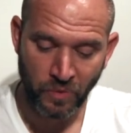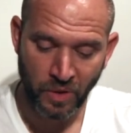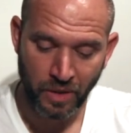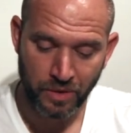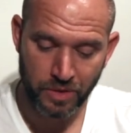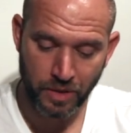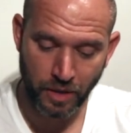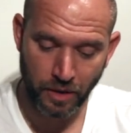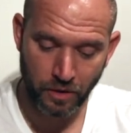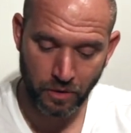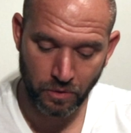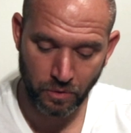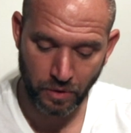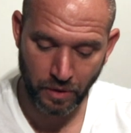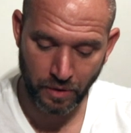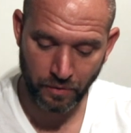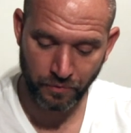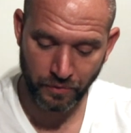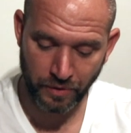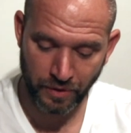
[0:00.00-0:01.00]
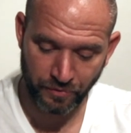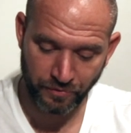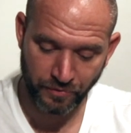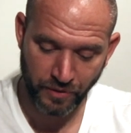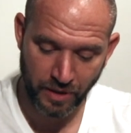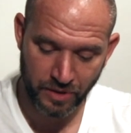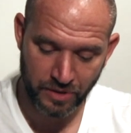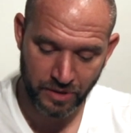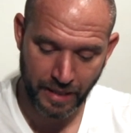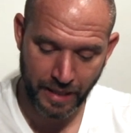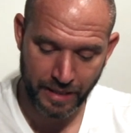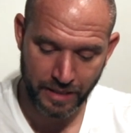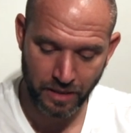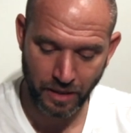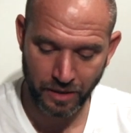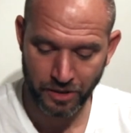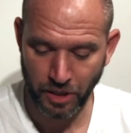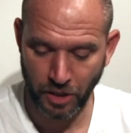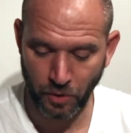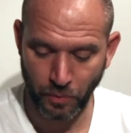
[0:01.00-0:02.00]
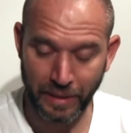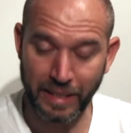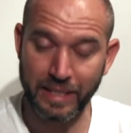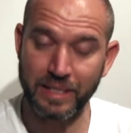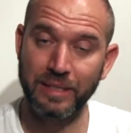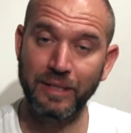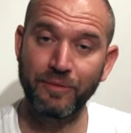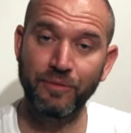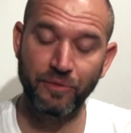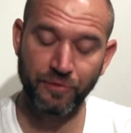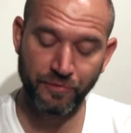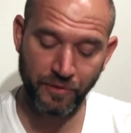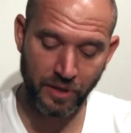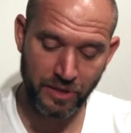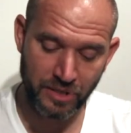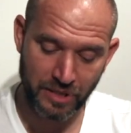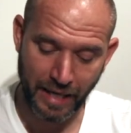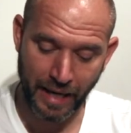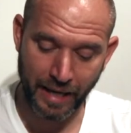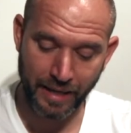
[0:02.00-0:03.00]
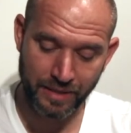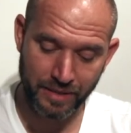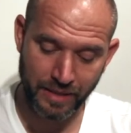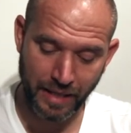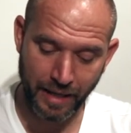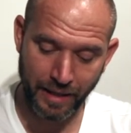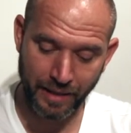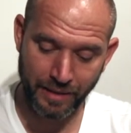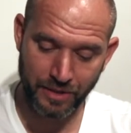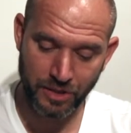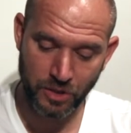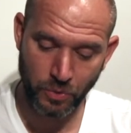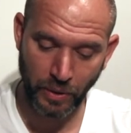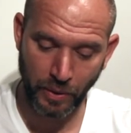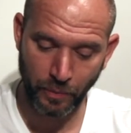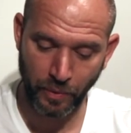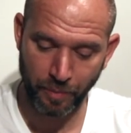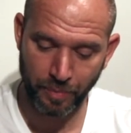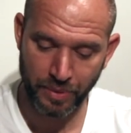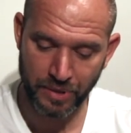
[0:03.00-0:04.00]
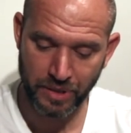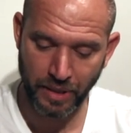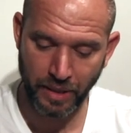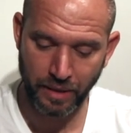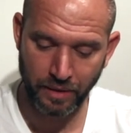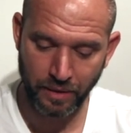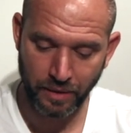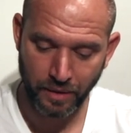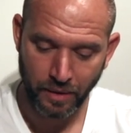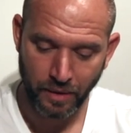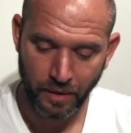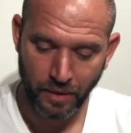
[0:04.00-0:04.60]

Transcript: So for the first gas, I don't know, but let's leave the first gas as 21%,